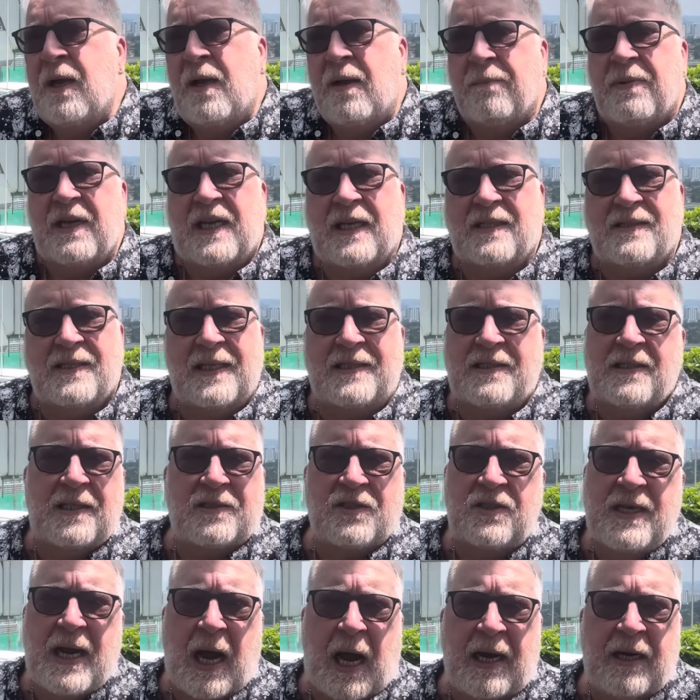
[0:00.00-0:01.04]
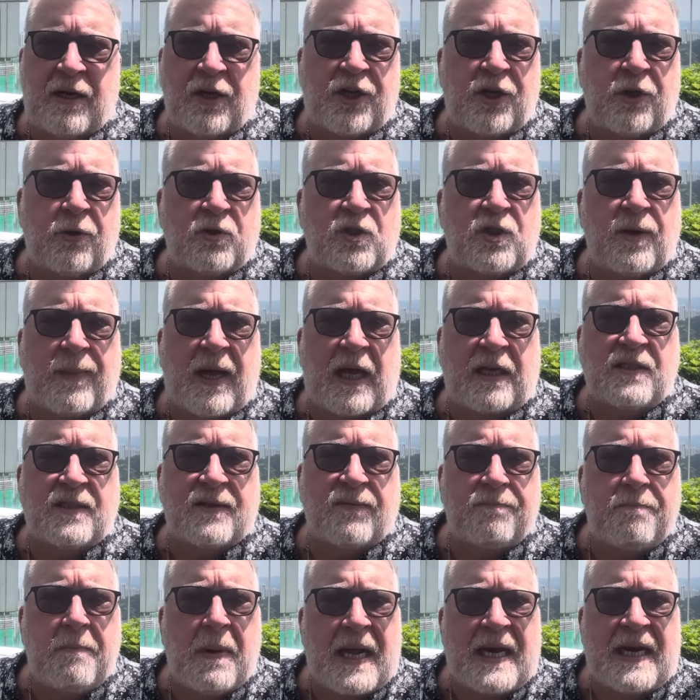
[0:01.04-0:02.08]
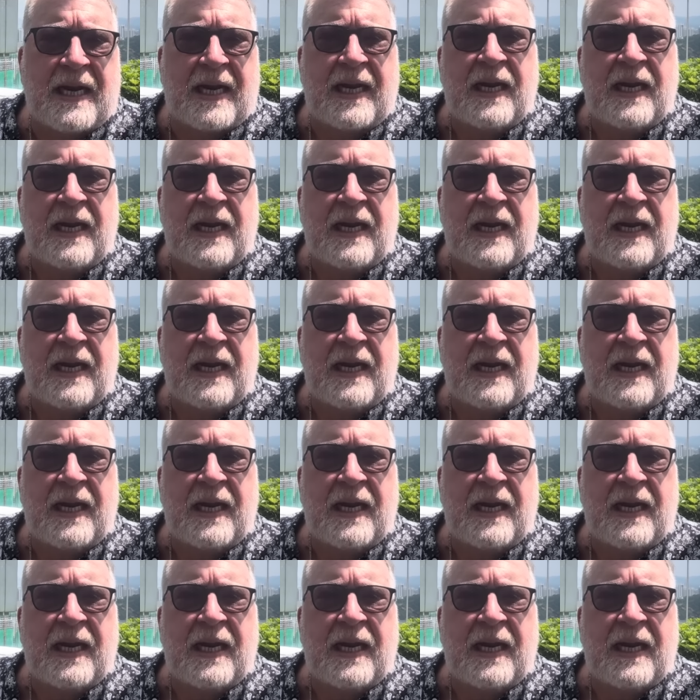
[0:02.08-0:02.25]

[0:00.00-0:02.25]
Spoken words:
because this is not huge amounts of money,